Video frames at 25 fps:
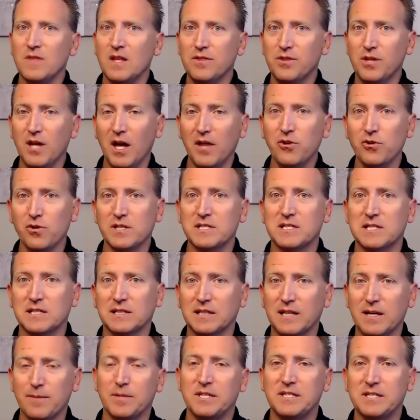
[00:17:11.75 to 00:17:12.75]
The other is
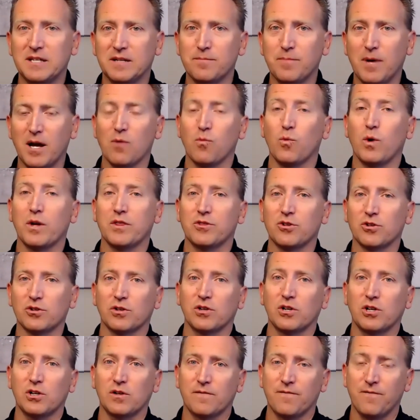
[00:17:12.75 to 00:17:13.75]
limited by what
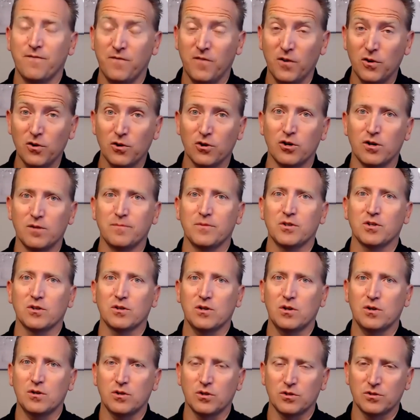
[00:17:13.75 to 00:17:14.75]
their firm,
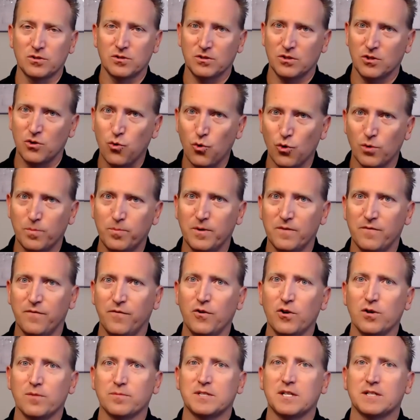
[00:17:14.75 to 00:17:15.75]
their corporate
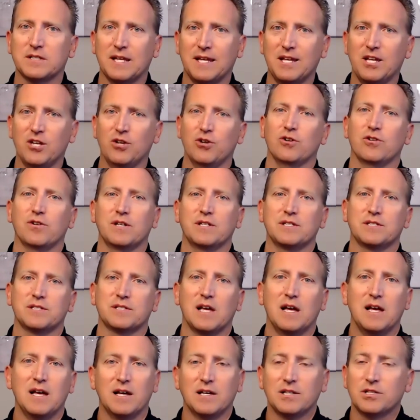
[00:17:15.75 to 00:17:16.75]
firm says, here
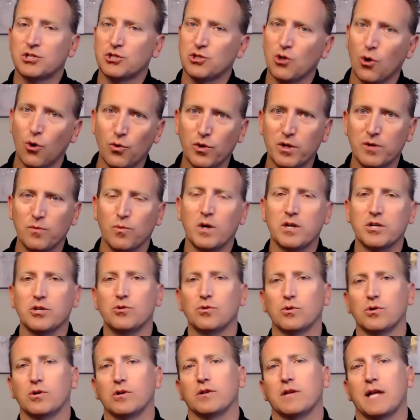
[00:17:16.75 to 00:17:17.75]
is solely what
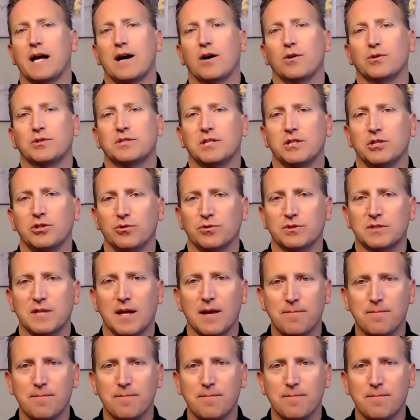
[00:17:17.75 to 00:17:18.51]
you are allowed to use.